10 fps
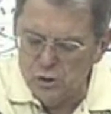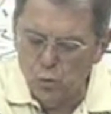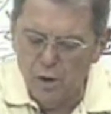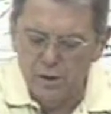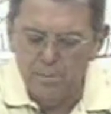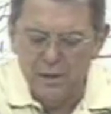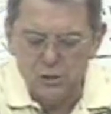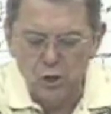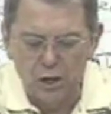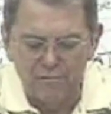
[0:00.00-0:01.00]
as one of the
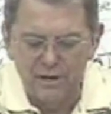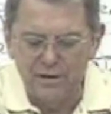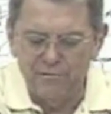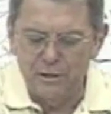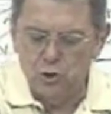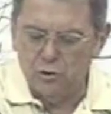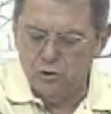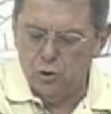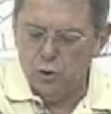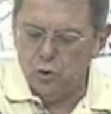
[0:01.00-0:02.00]
best loved
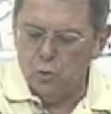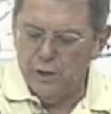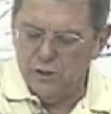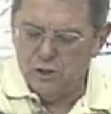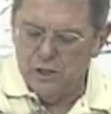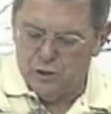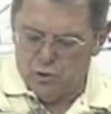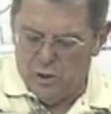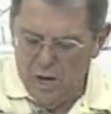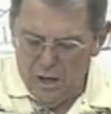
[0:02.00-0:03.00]
individuals of the 20th
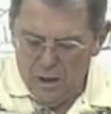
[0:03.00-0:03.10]
century.